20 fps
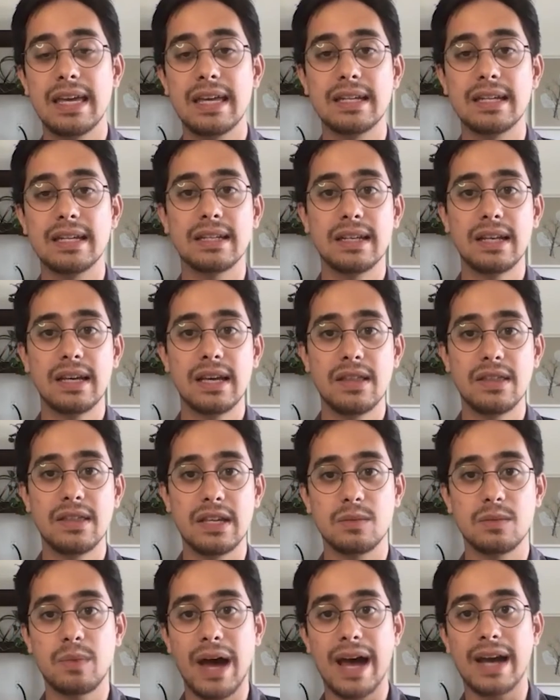in
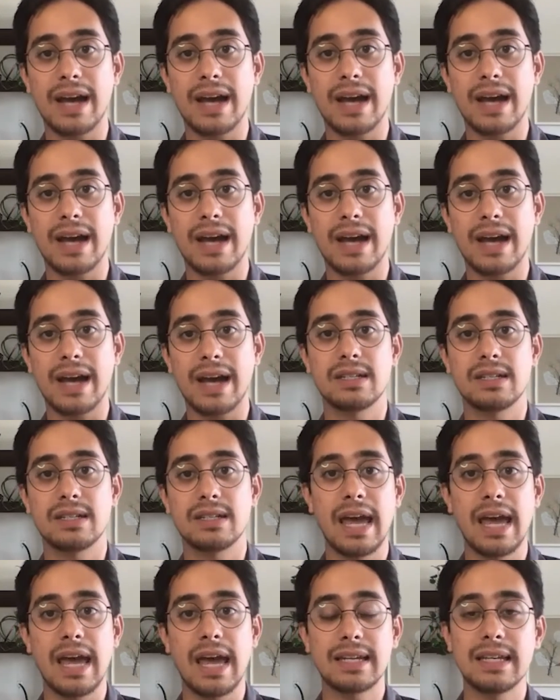these packages
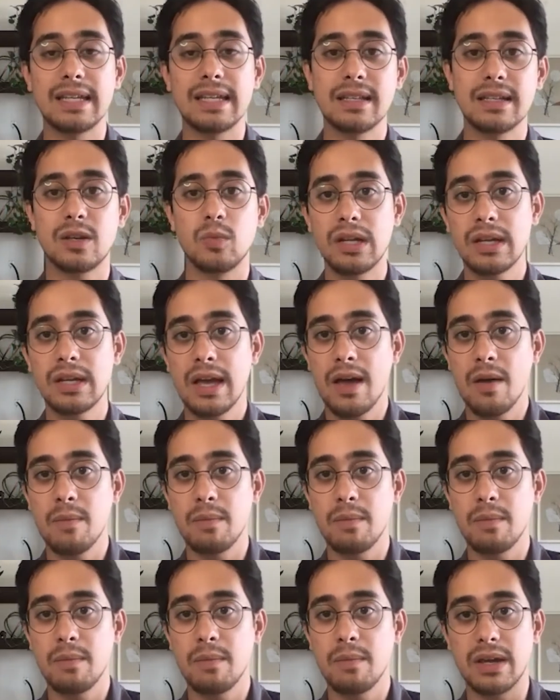and in this
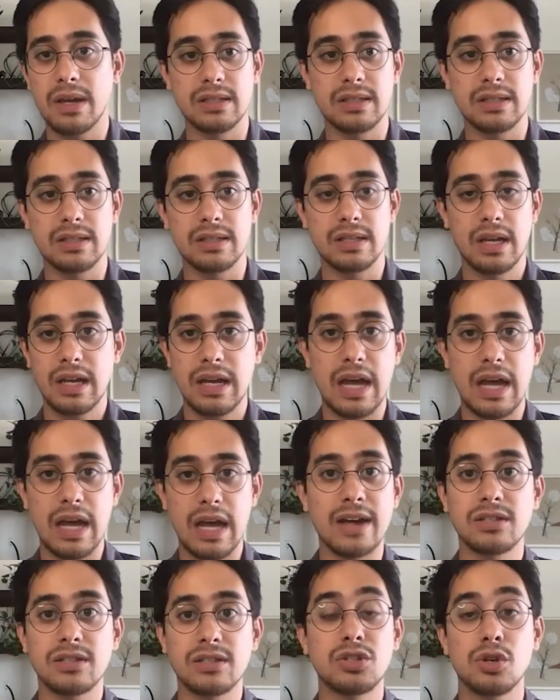community, because
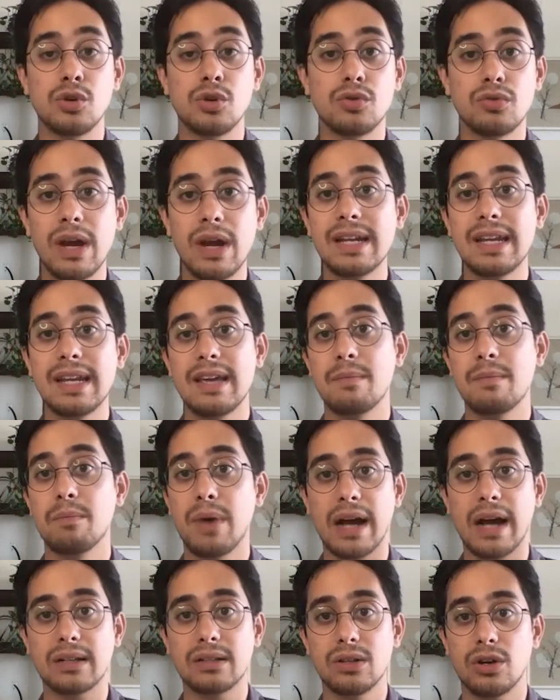it has such a great
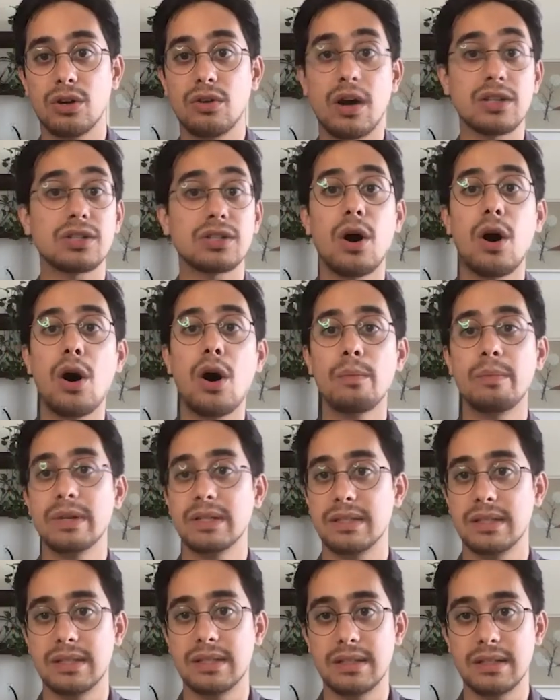impact across
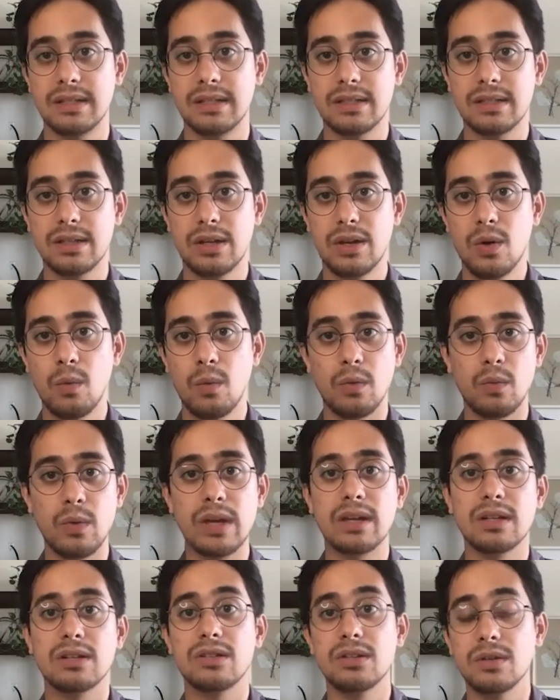all businesses when
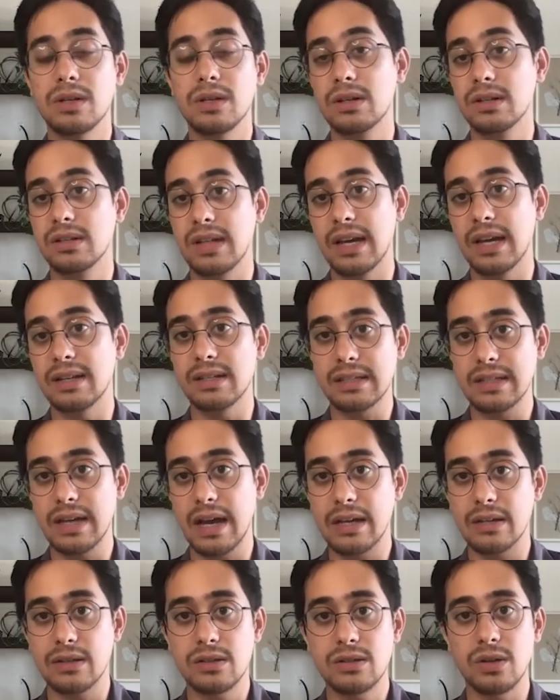we can do good data
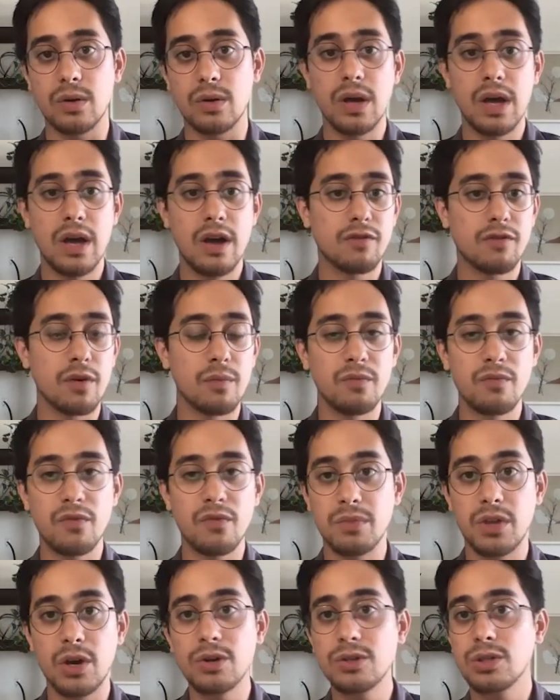science. So
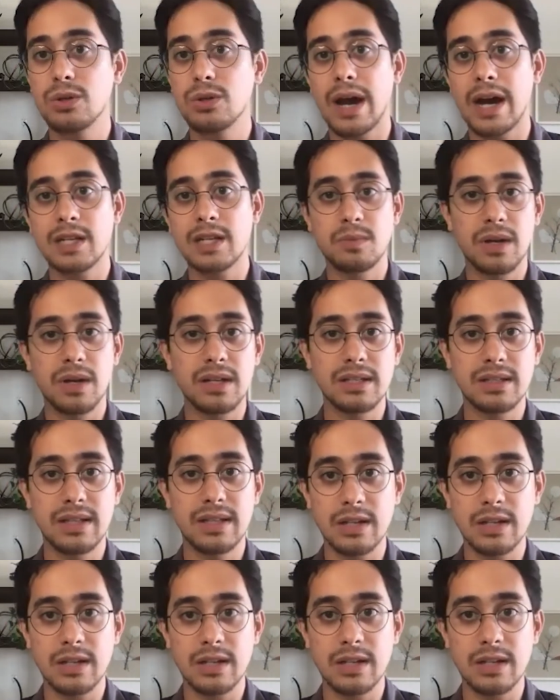from those two aspects,
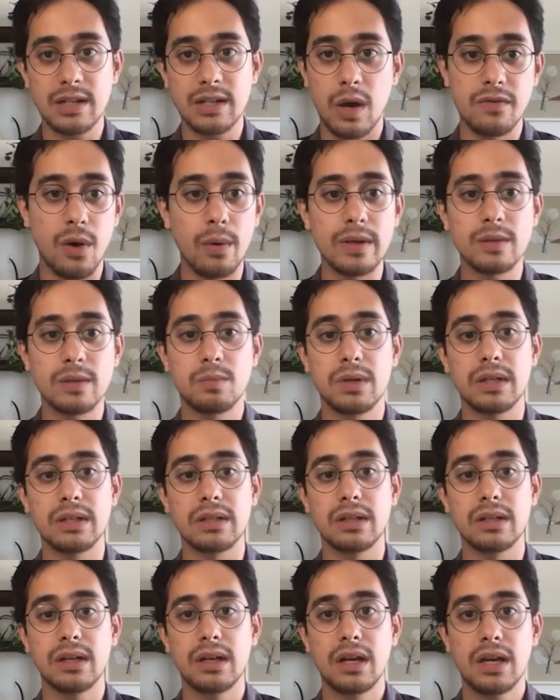that's why we've always
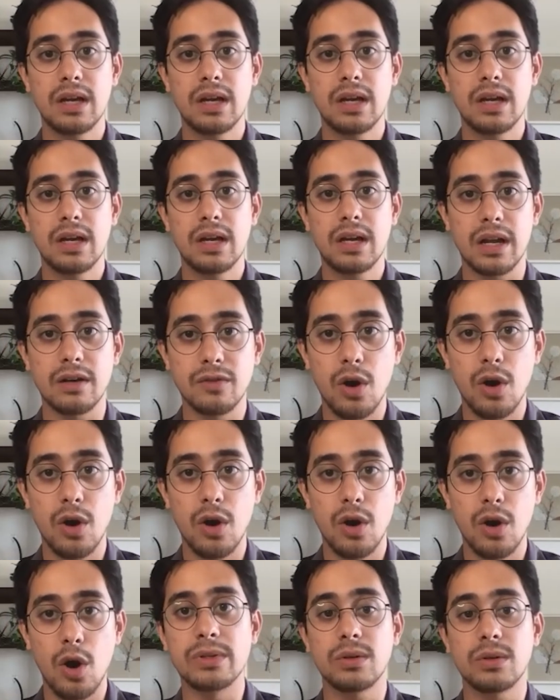been kind of
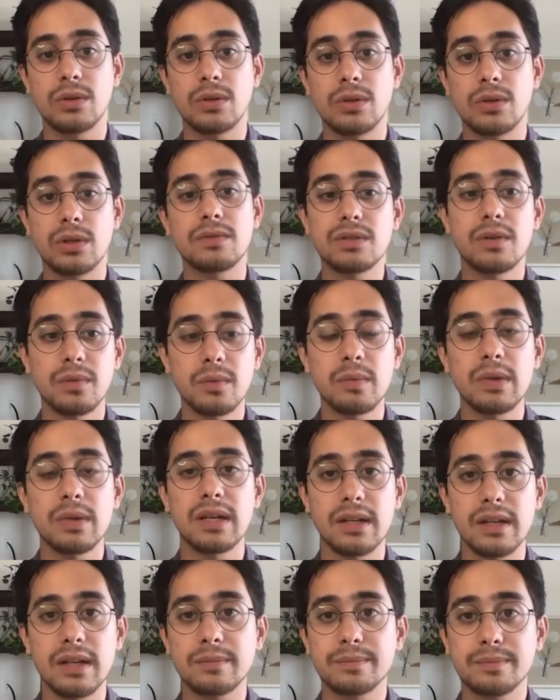open source first from the
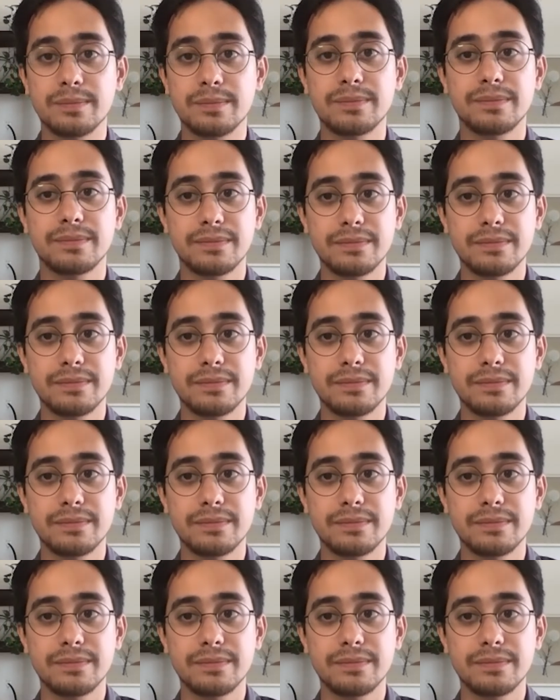beginning.